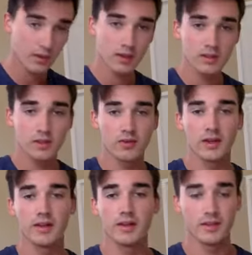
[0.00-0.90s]
to
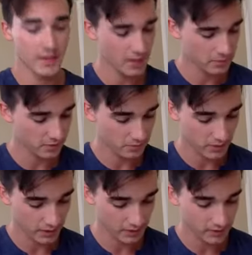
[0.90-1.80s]
create an adaptive
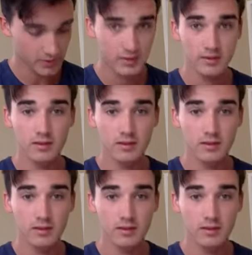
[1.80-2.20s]
practice,